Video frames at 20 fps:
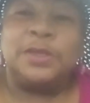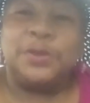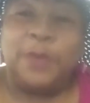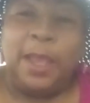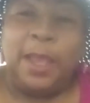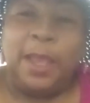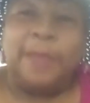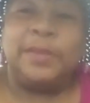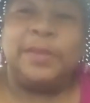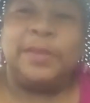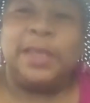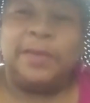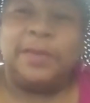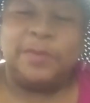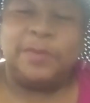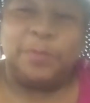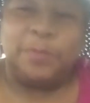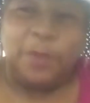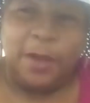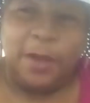have the
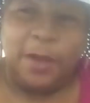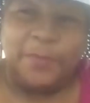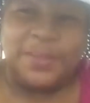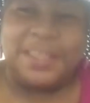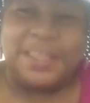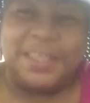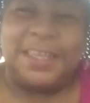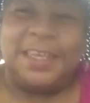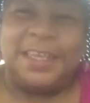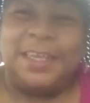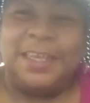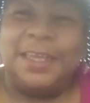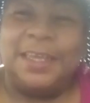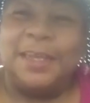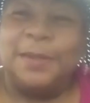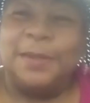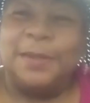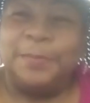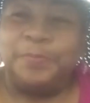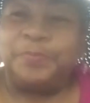gift of prophecy
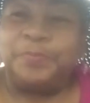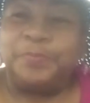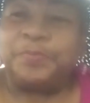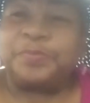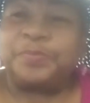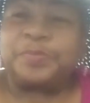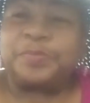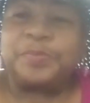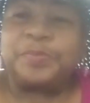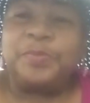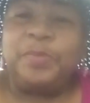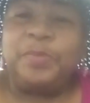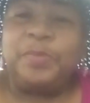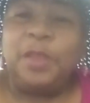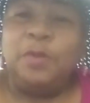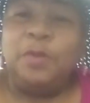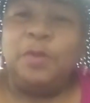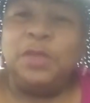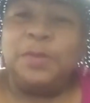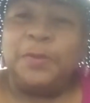
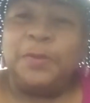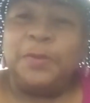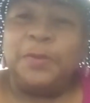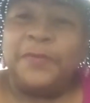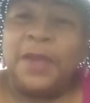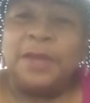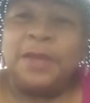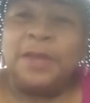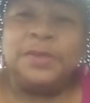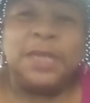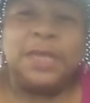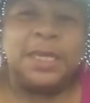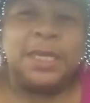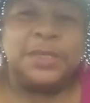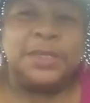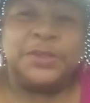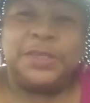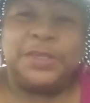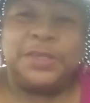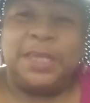with a profound
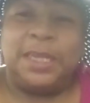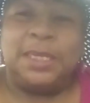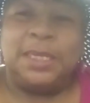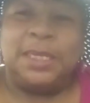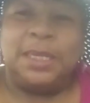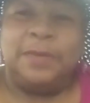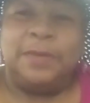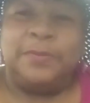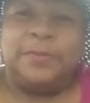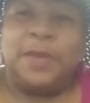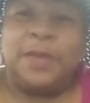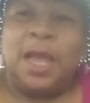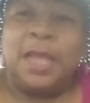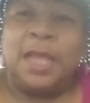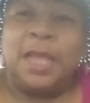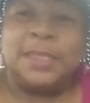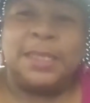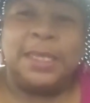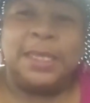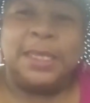understanding of
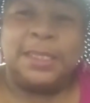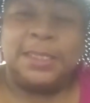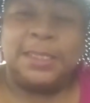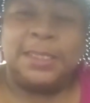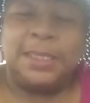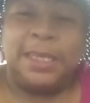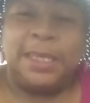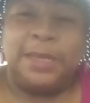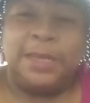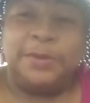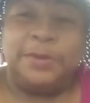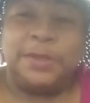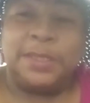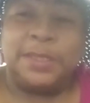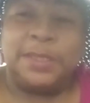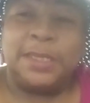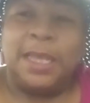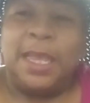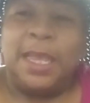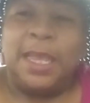God's hidden
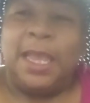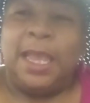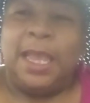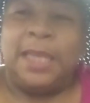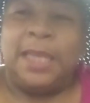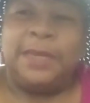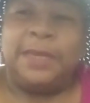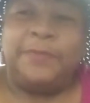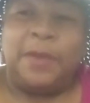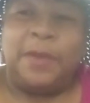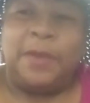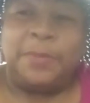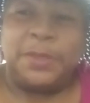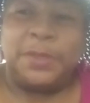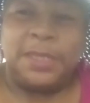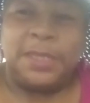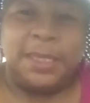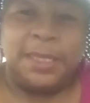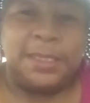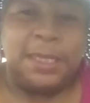secrets, and if I
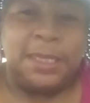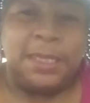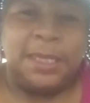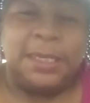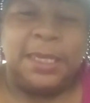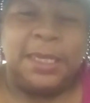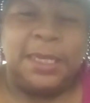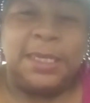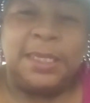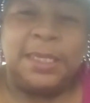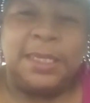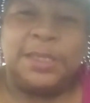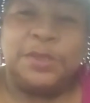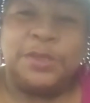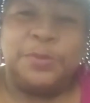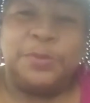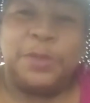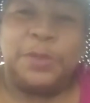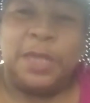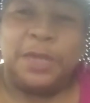possessed unending
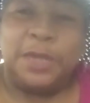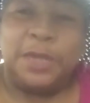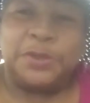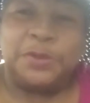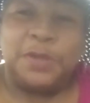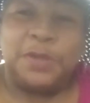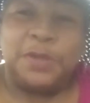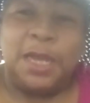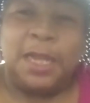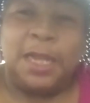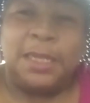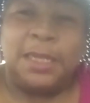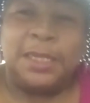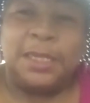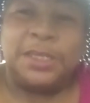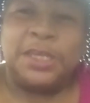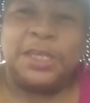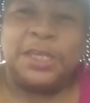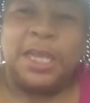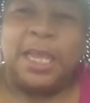supernatural
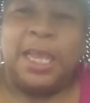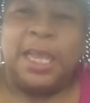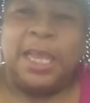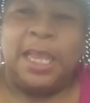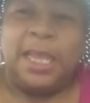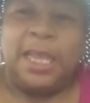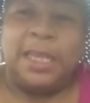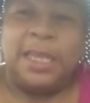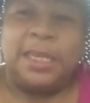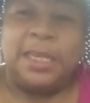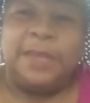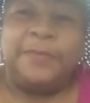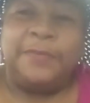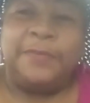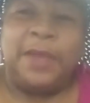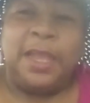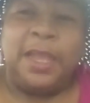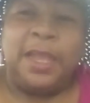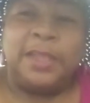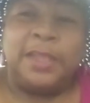knowledge, and
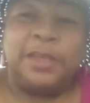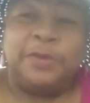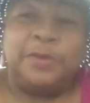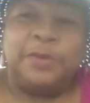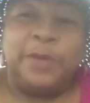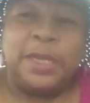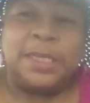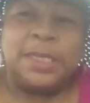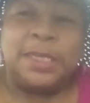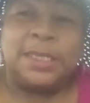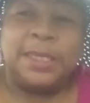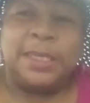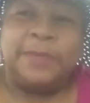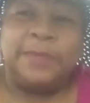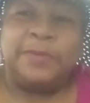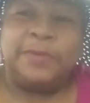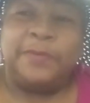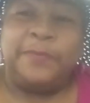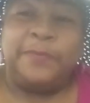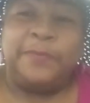if I had the greatest
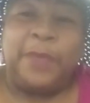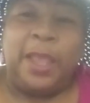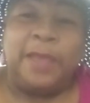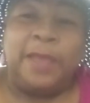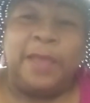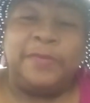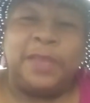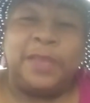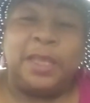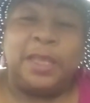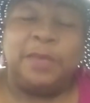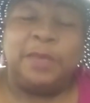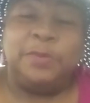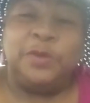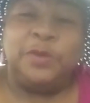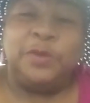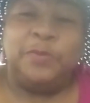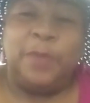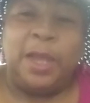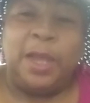gift of faith that can
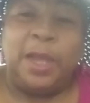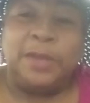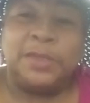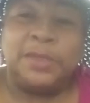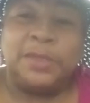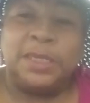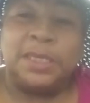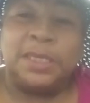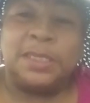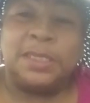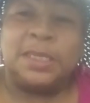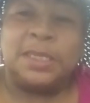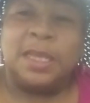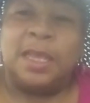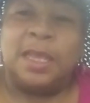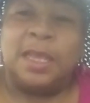move mountains,